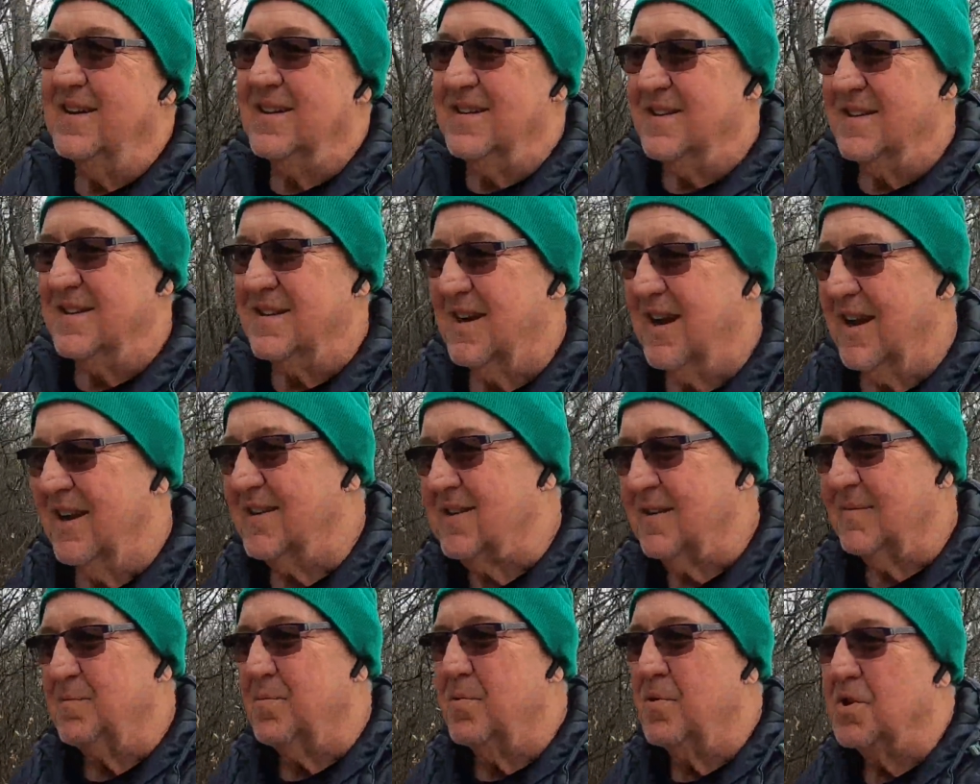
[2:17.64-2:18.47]
just
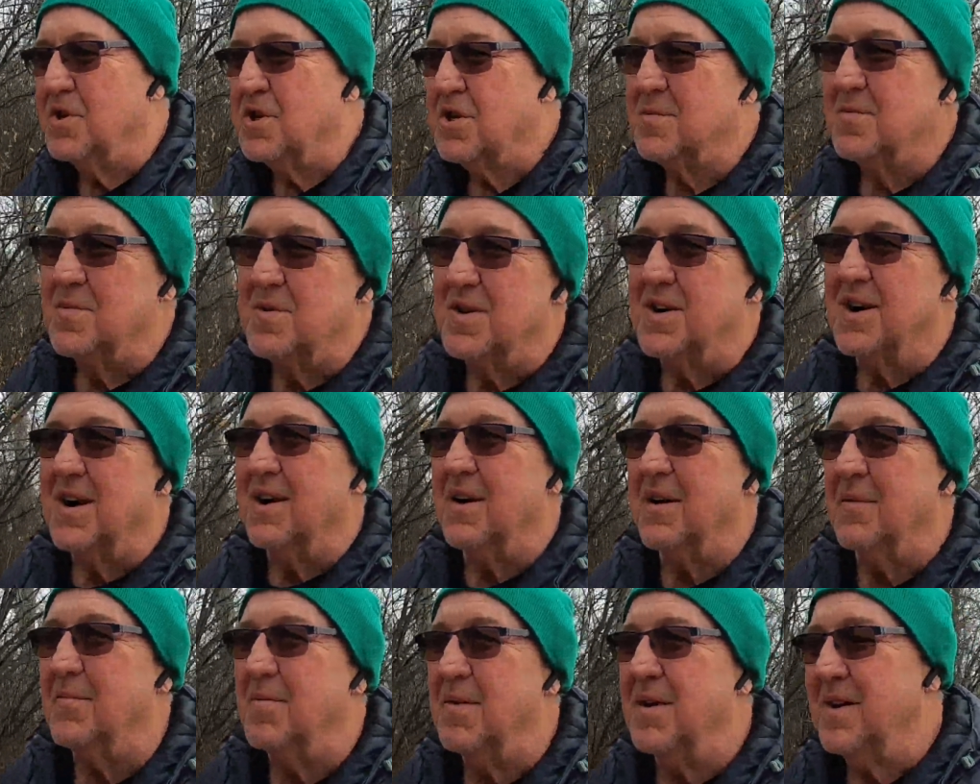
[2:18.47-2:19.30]
have to push him
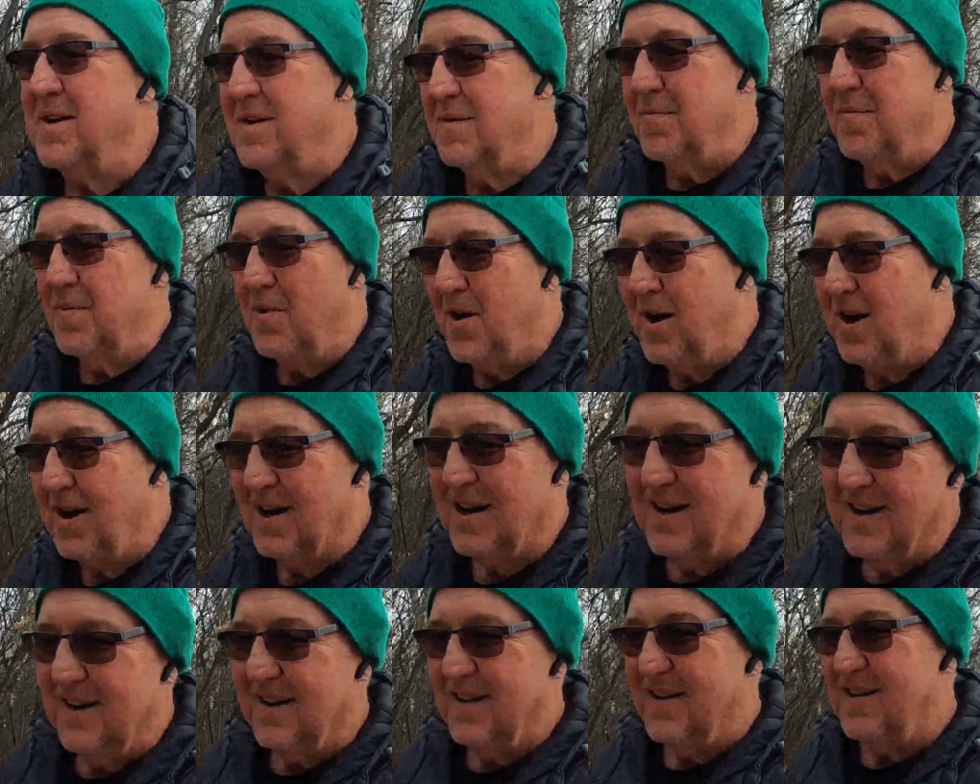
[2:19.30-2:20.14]
around a bit in the
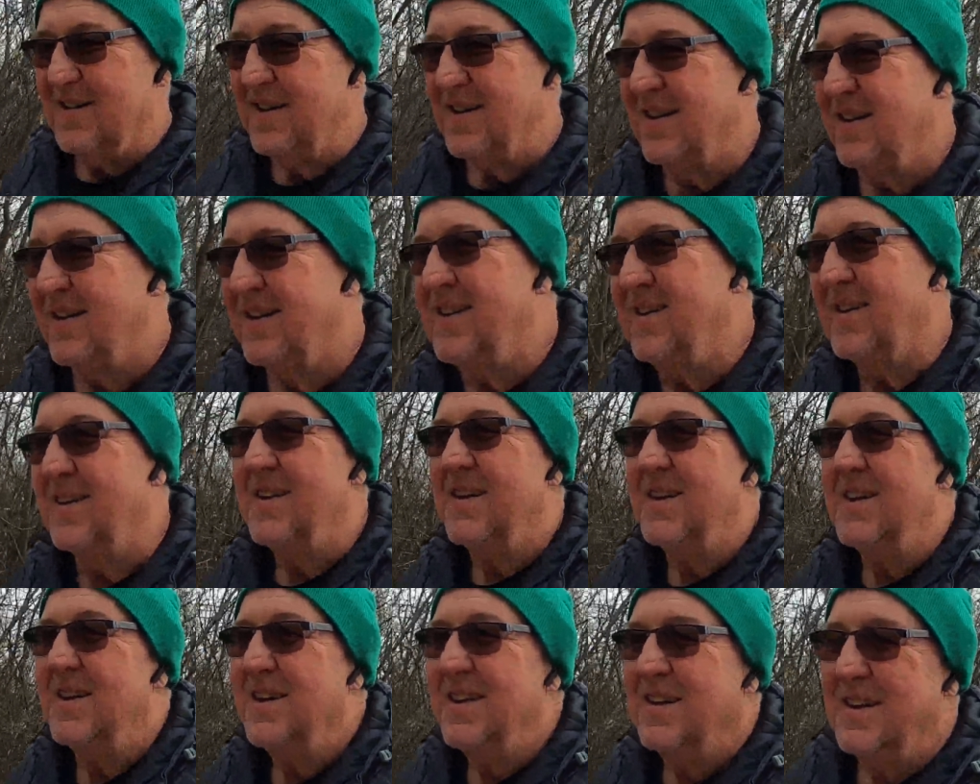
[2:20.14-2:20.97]
pocket and
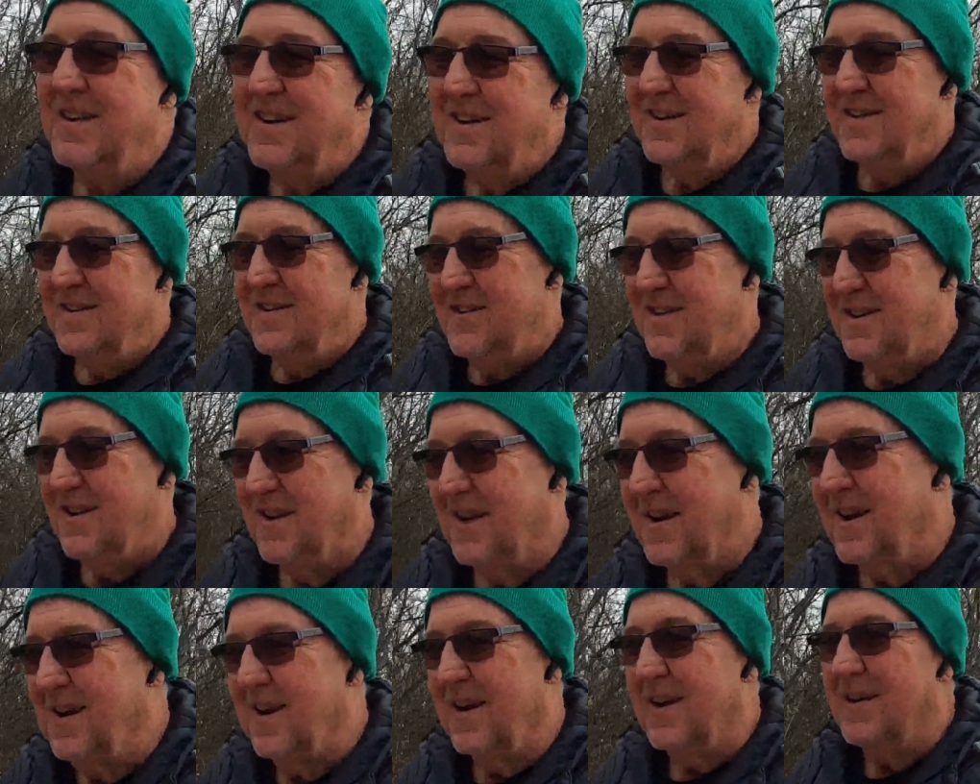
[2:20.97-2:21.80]
you're
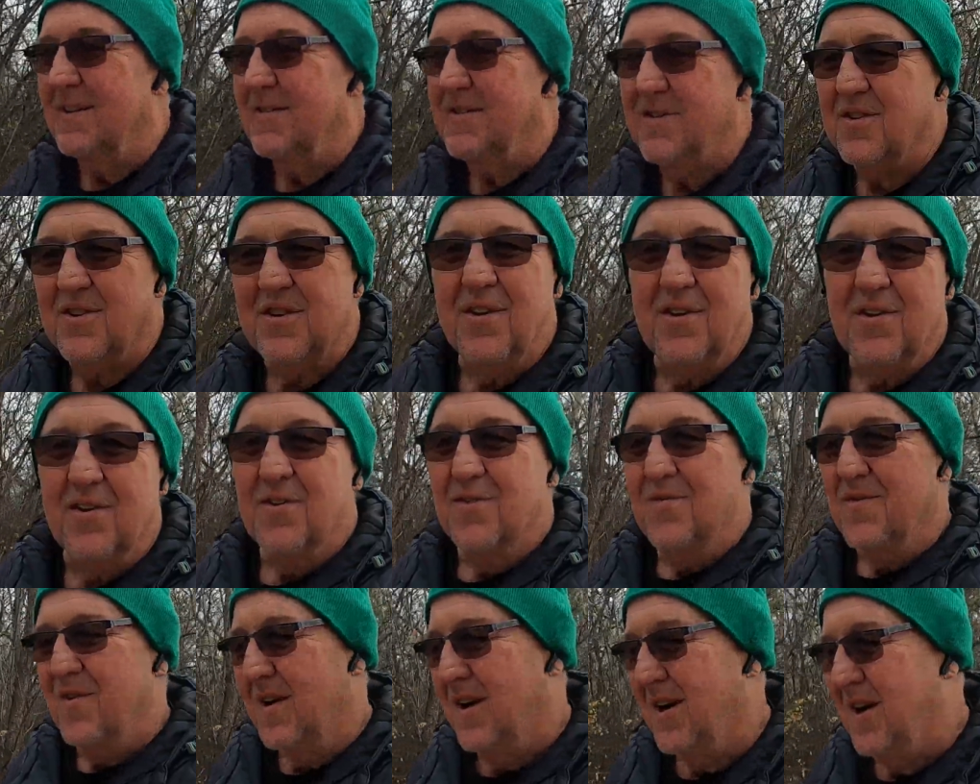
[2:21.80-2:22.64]
gonna get a
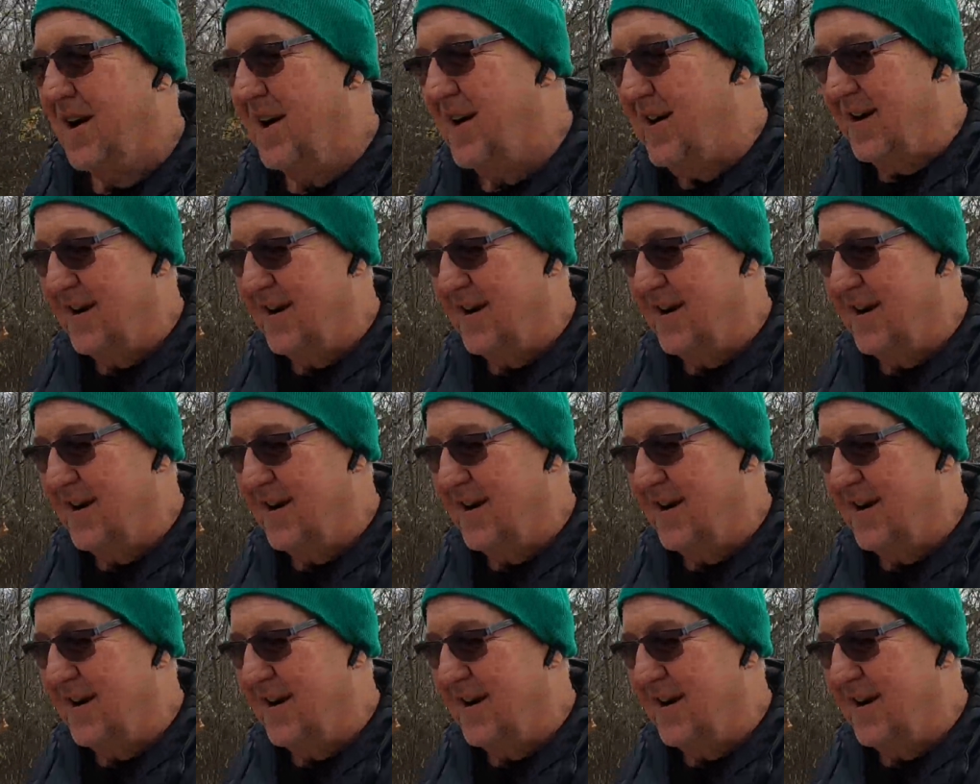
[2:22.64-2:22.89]
turnover.